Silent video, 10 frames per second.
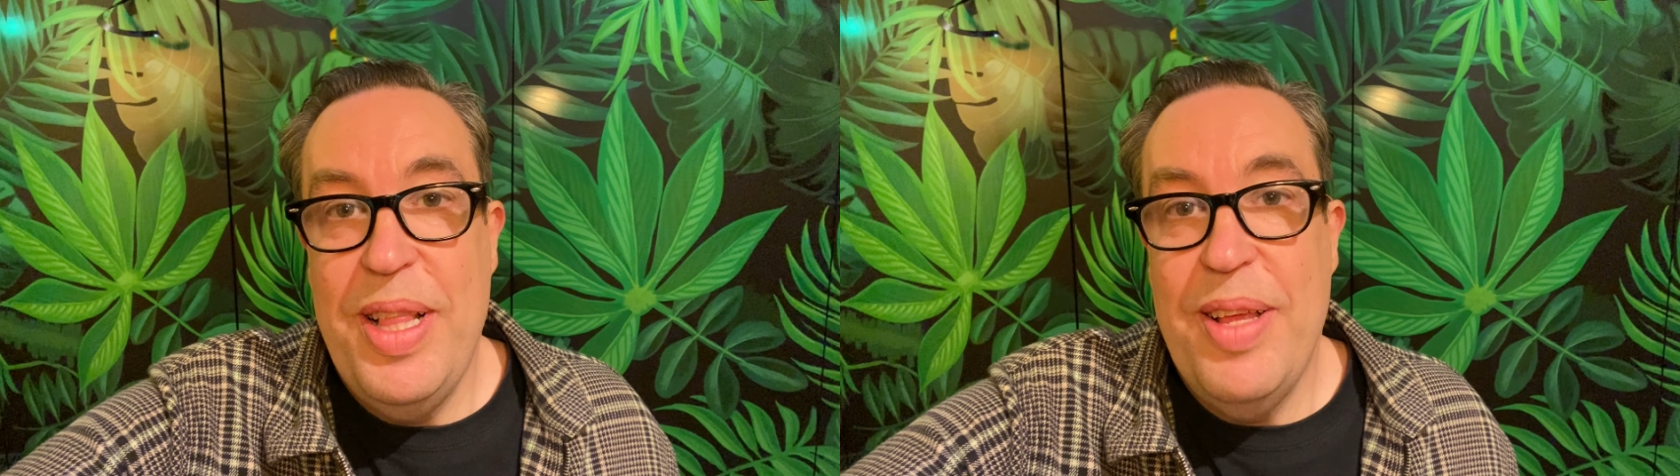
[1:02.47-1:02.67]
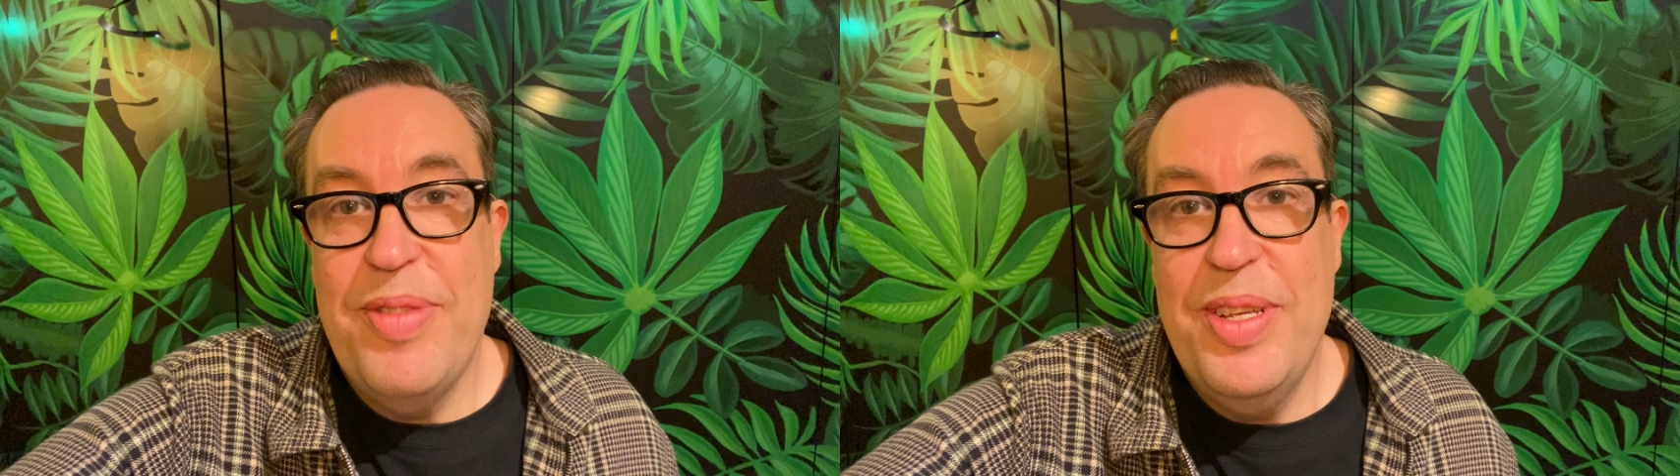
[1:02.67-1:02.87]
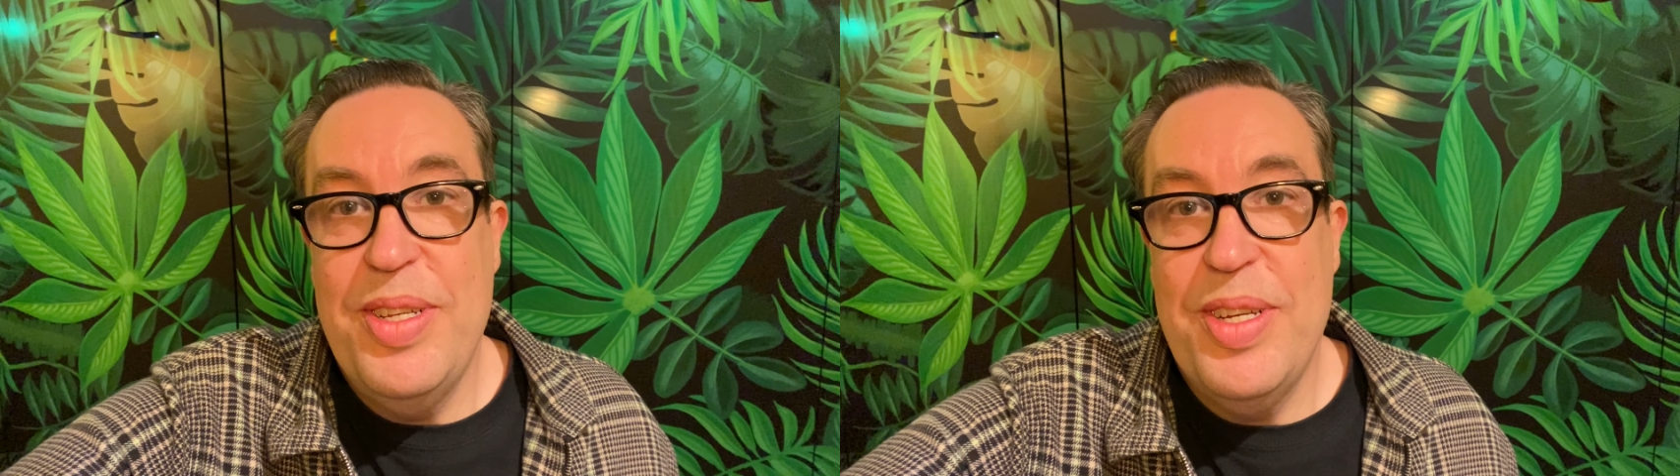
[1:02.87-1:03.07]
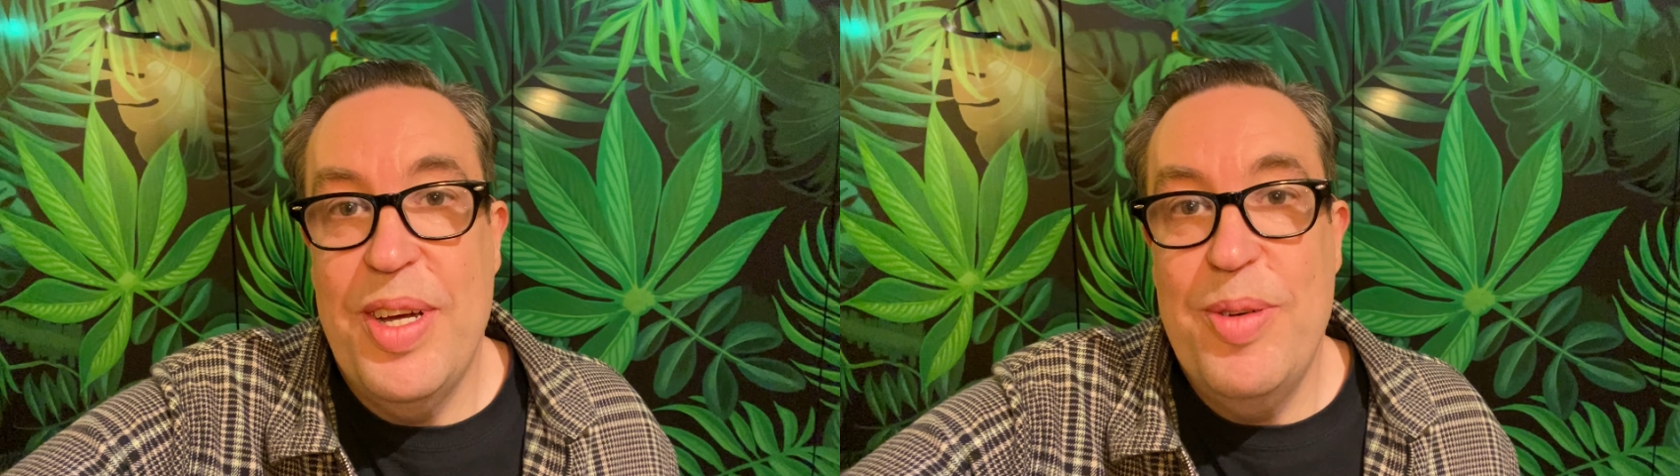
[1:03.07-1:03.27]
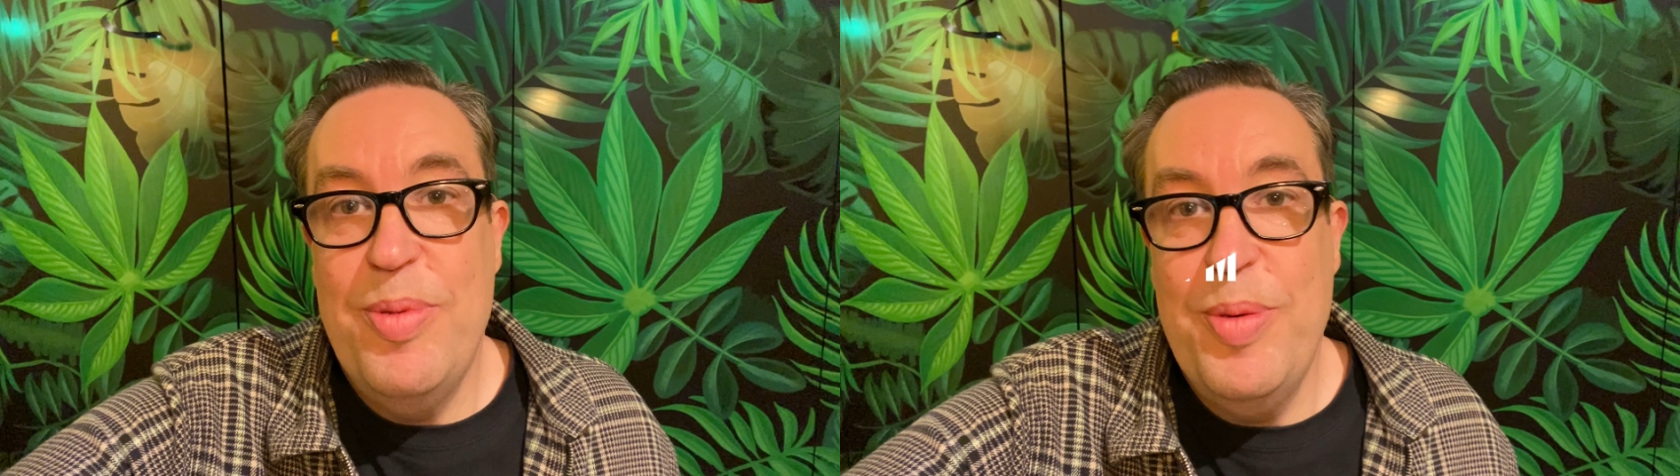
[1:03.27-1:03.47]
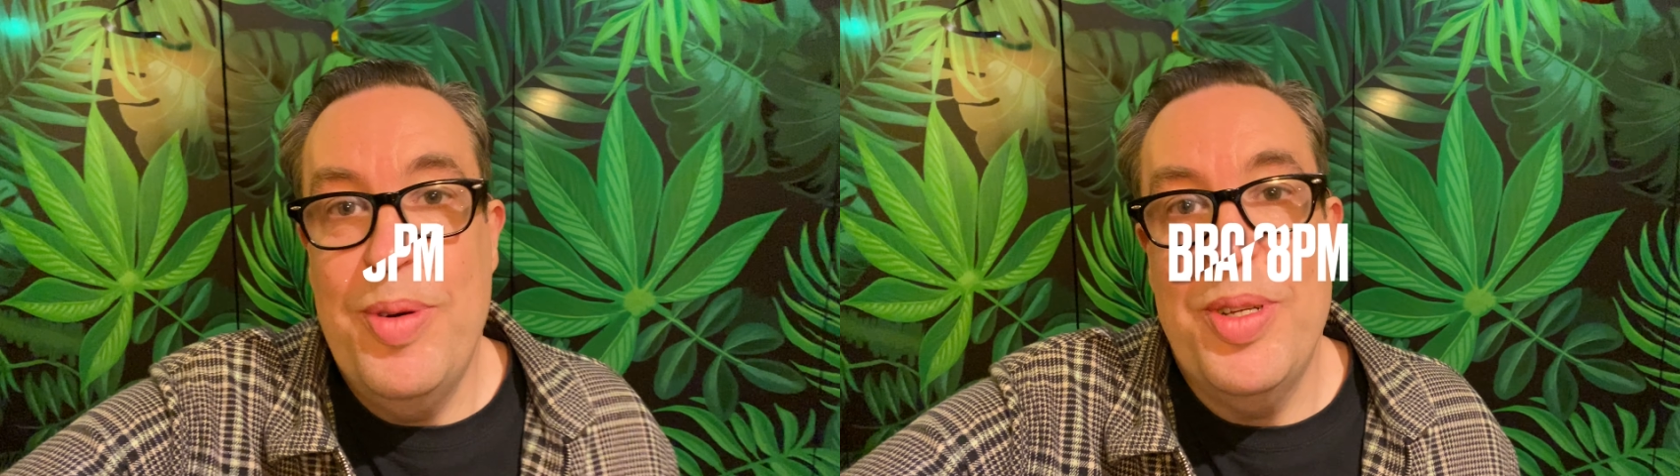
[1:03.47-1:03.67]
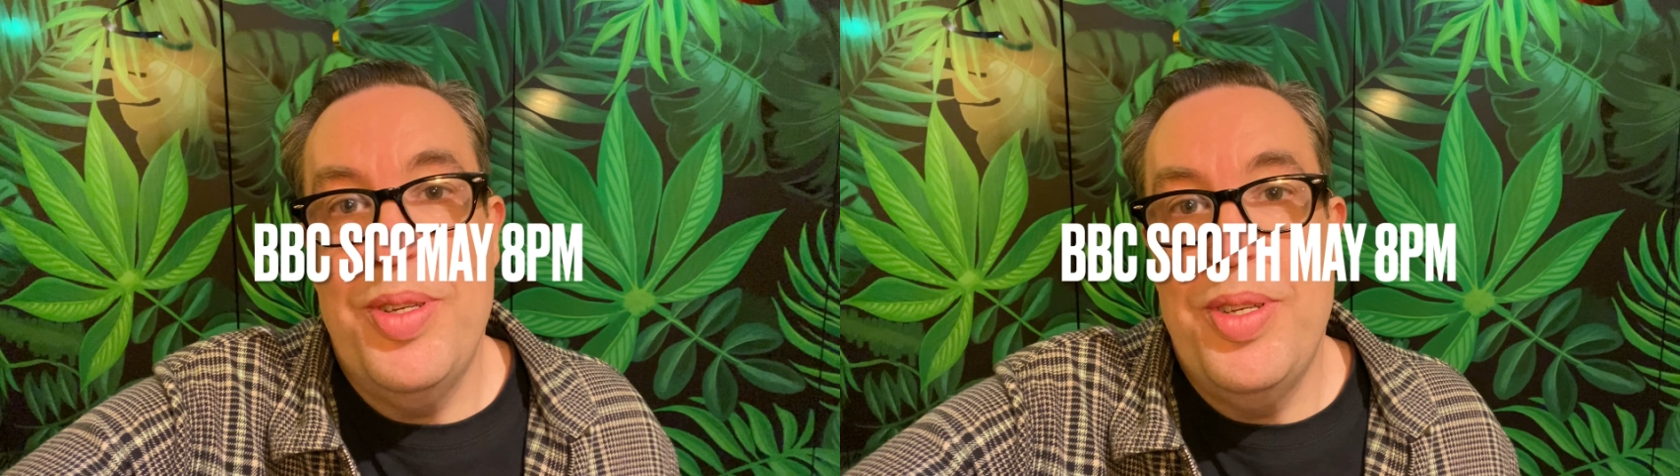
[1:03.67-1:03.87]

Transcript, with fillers: love this show and we watch the